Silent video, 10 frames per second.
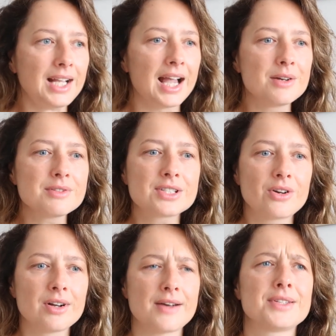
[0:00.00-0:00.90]
And I was
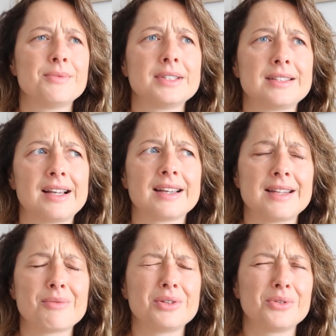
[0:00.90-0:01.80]
so uncomfortable. Like,
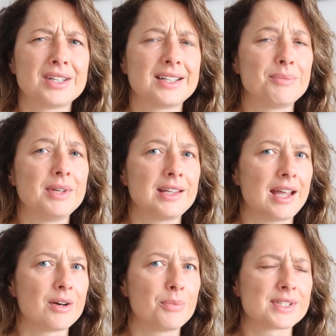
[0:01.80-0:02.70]
they were looking at me in the
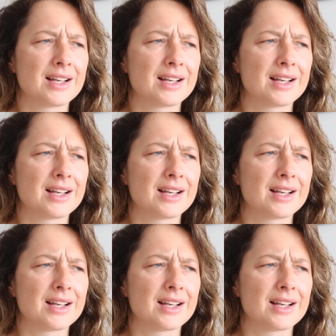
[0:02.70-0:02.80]
airport,